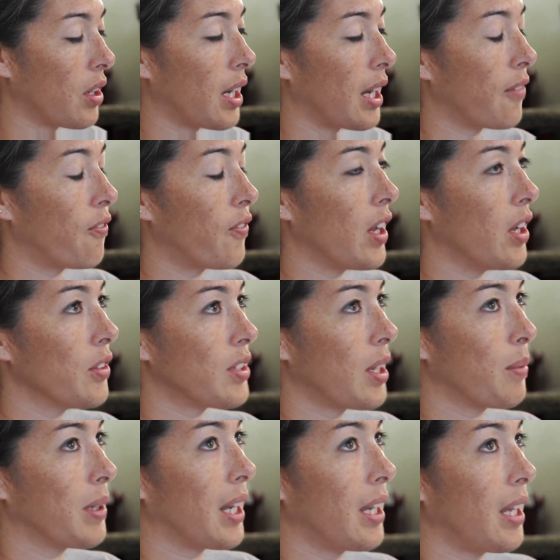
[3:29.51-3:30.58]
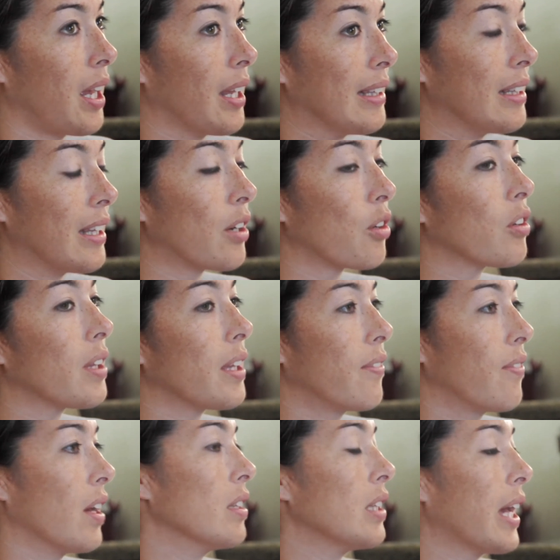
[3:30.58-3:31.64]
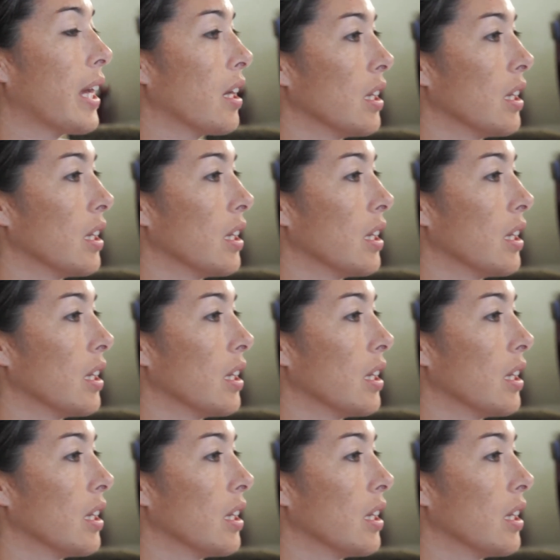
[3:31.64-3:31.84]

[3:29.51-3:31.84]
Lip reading: and I felt, I literally felt lighter.